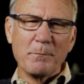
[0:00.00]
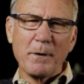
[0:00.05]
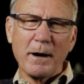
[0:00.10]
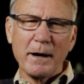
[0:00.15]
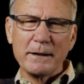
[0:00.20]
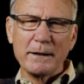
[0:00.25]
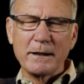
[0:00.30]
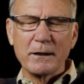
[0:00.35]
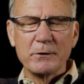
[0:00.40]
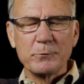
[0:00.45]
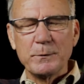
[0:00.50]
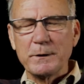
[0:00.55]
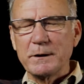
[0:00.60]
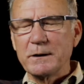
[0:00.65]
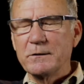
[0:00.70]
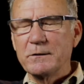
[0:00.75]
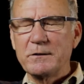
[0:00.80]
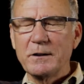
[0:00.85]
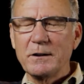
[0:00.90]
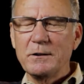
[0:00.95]
Mike as we
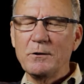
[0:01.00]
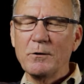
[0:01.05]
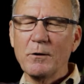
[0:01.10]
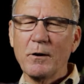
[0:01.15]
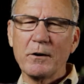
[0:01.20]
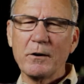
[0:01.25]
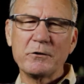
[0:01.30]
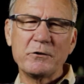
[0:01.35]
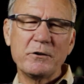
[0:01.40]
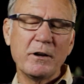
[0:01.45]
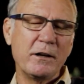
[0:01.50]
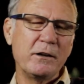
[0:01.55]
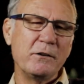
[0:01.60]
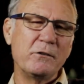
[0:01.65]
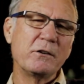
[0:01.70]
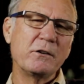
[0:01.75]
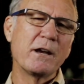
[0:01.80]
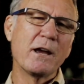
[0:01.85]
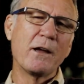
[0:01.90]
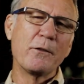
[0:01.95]
continue our study
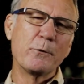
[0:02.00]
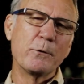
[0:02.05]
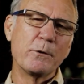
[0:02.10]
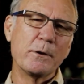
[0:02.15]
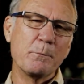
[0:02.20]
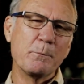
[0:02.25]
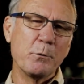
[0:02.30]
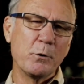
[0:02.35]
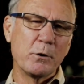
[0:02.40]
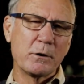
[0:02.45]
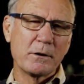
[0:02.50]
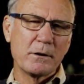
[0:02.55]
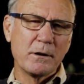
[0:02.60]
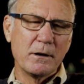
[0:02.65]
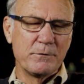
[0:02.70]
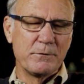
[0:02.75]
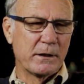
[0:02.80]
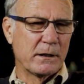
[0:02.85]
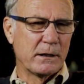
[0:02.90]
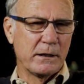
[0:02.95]
together in the book
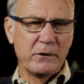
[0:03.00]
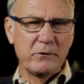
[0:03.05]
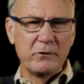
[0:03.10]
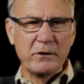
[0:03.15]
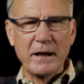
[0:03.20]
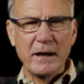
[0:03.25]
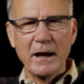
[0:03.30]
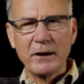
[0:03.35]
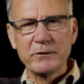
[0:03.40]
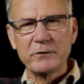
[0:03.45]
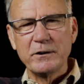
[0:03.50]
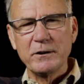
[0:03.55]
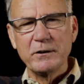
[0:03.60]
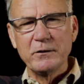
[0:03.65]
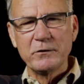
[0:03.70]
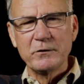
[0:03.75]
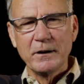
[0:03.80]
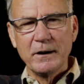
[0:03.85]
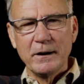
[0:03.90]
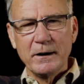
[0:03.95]
of
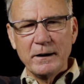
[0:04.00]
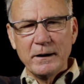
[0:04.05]
Ecclesiastes